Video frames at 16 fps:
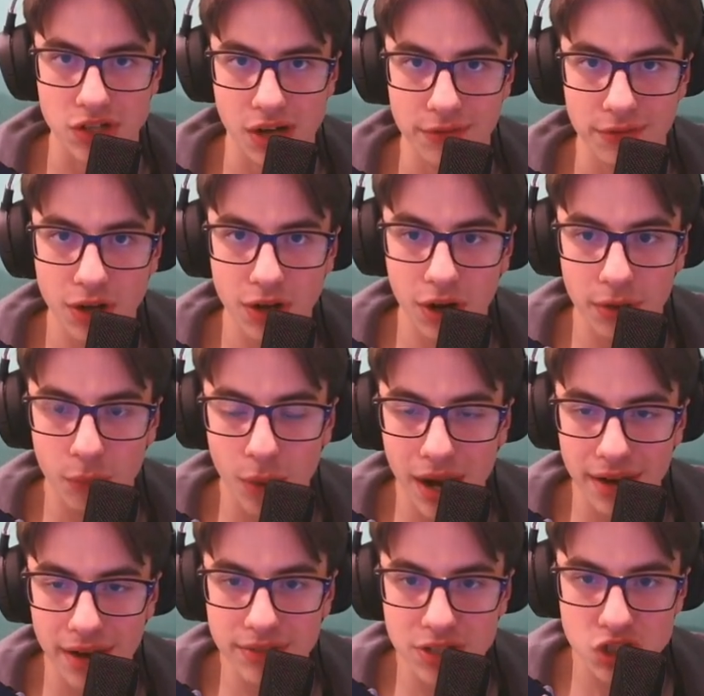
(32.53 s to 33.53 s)
Now, if you're not
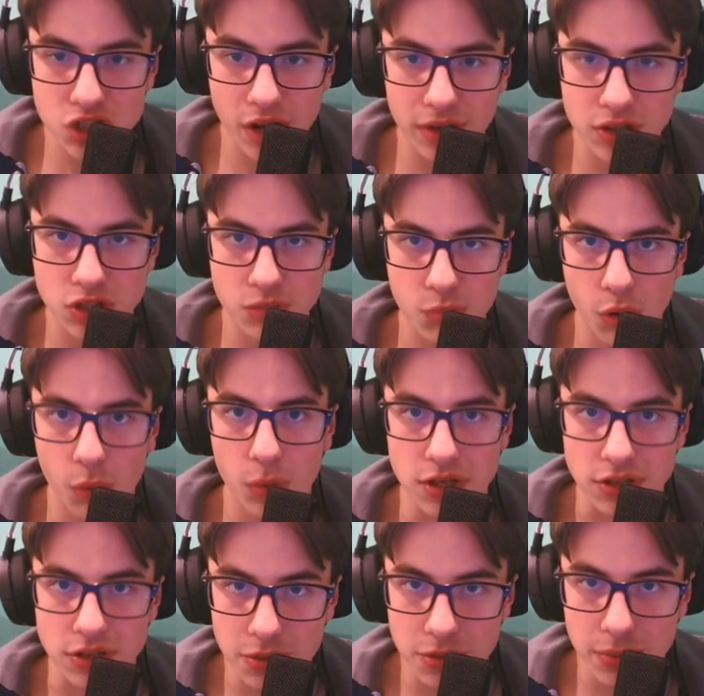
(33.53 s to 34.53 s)
aware of this challenge and what we're
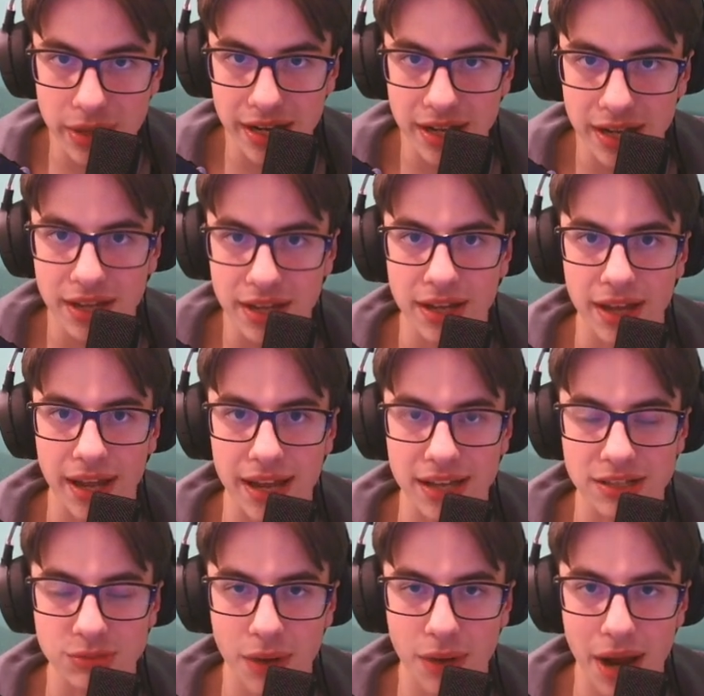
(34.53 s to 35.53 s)
doing,
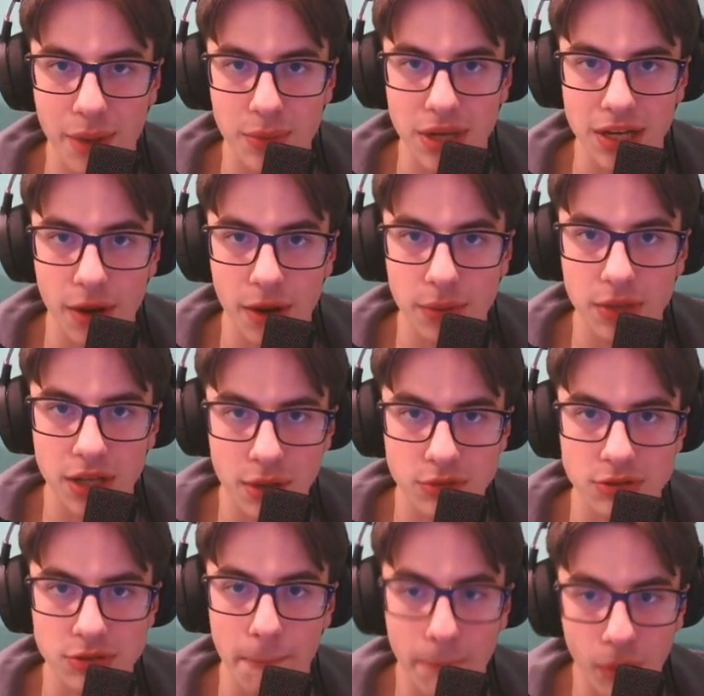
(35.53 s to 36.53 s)
is where we can only go
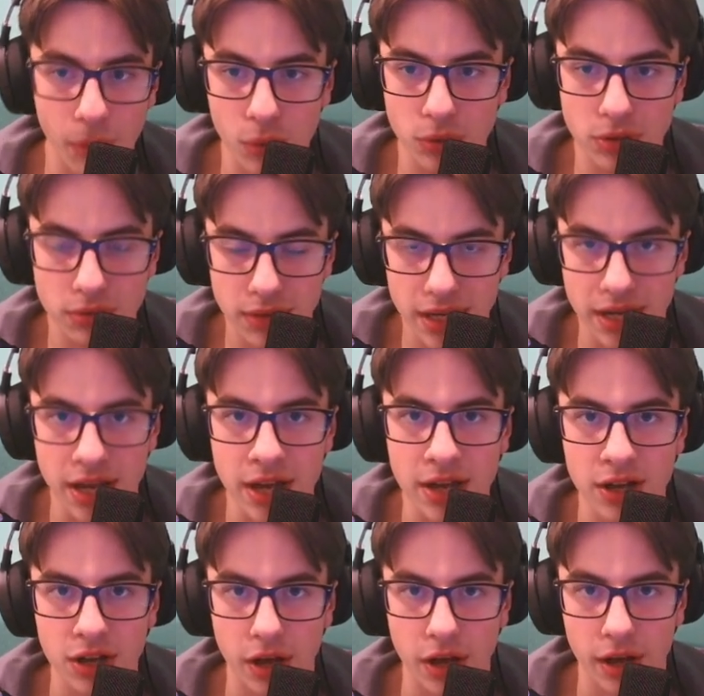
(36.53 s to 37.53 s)
to bordering
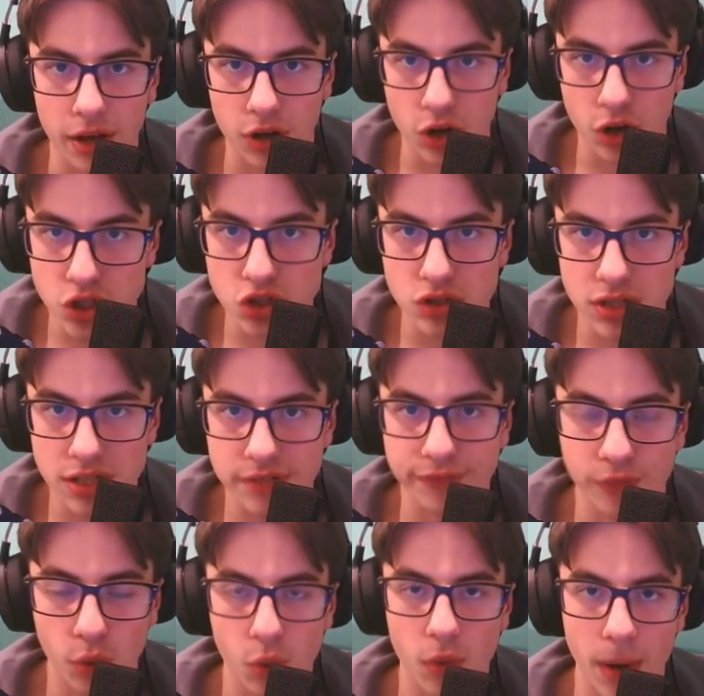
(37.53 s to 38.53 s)
countries
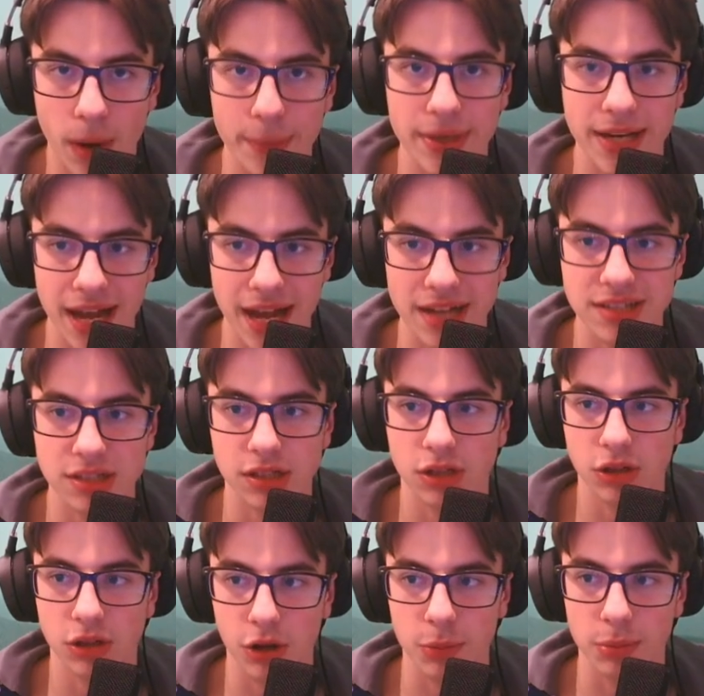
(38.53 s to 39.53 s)
for our next
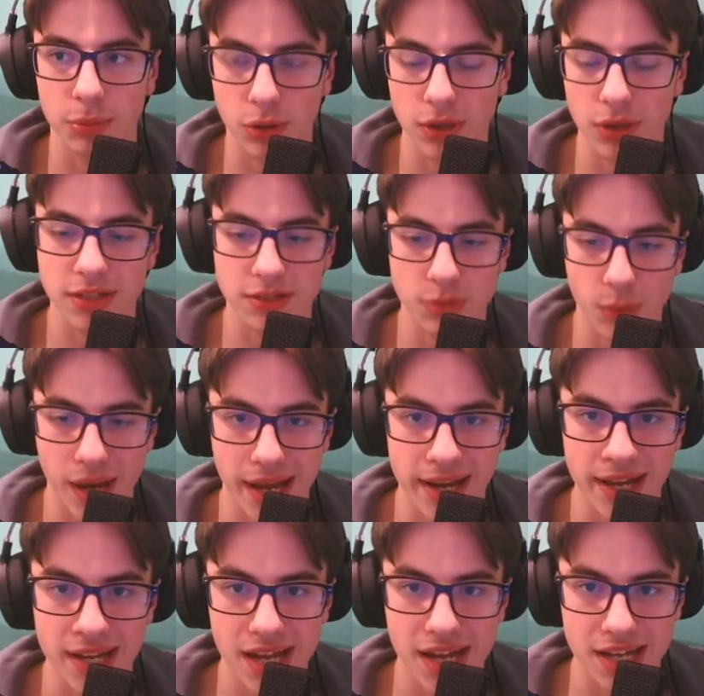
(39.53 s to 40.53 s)
club looking to win
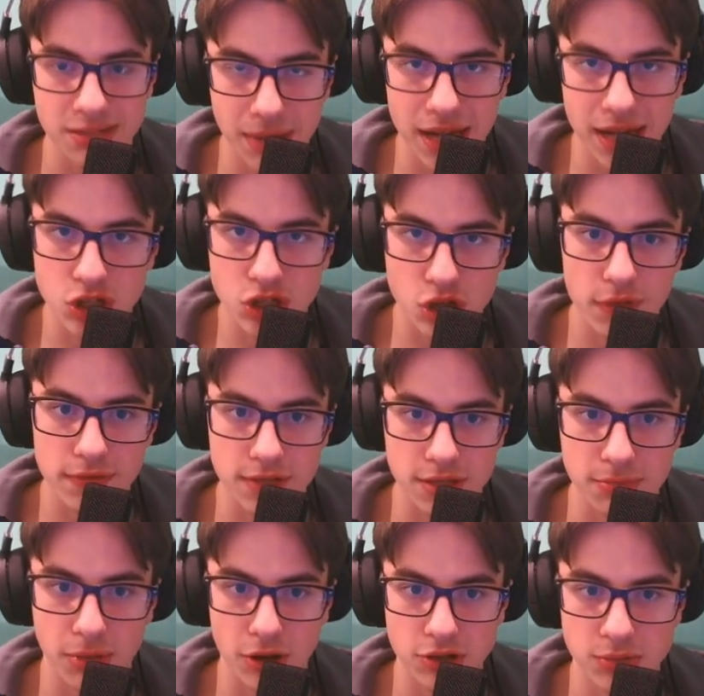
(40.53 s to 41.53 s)
as many trophies as
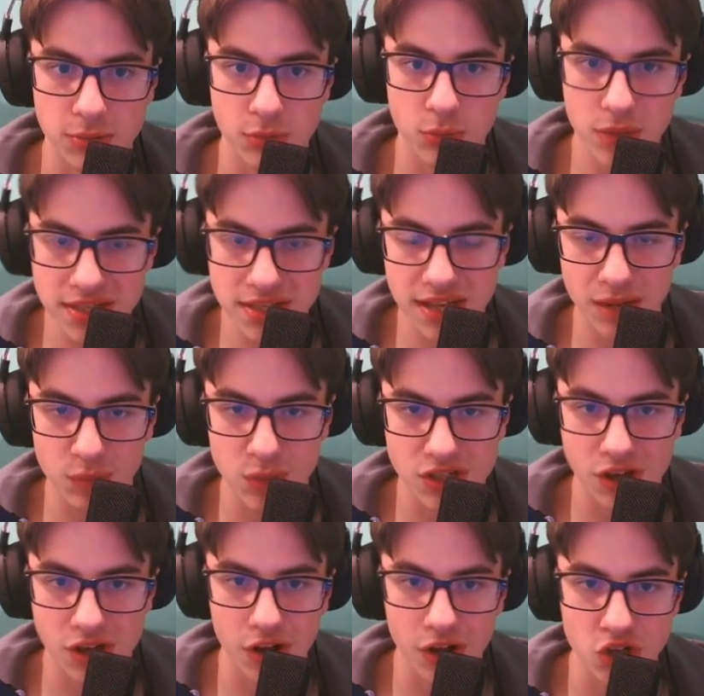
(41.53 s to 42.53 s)
possible. We said we'd
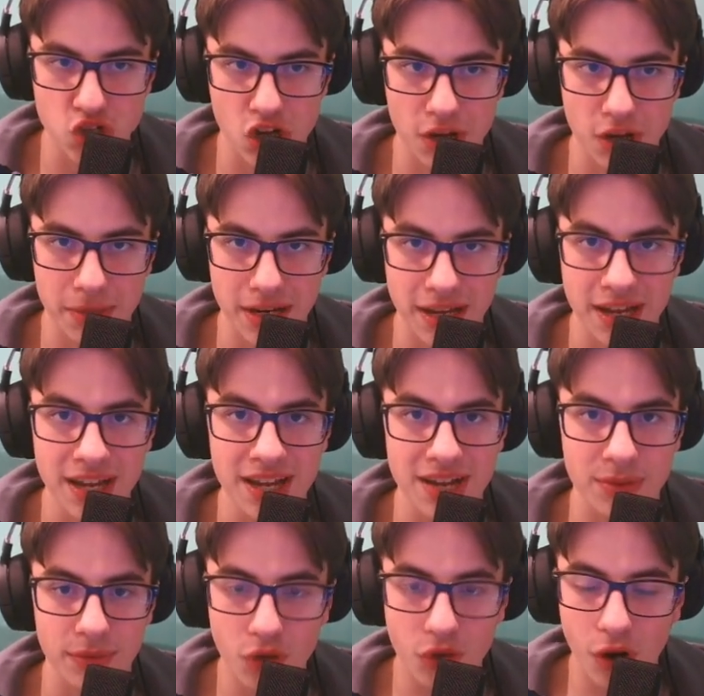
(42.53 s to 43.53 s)
start in Germany.
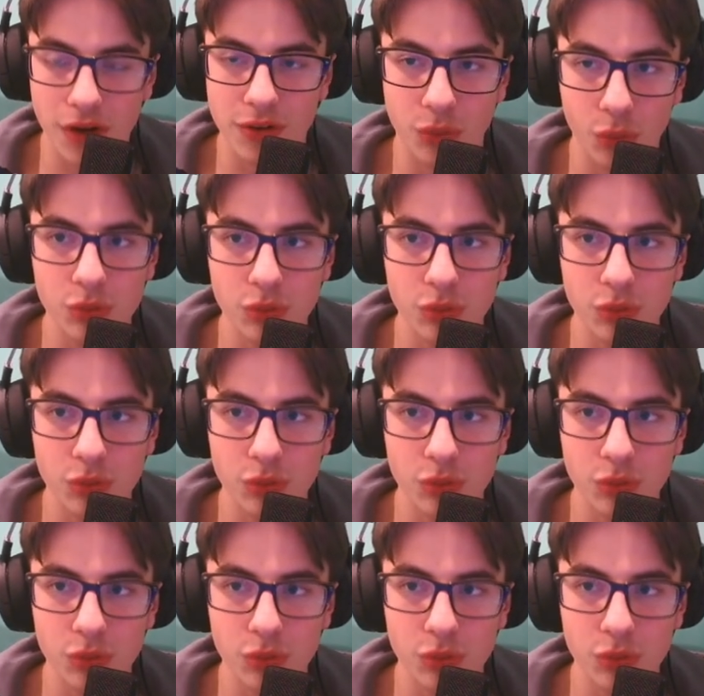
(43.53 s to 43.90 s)
We've gone all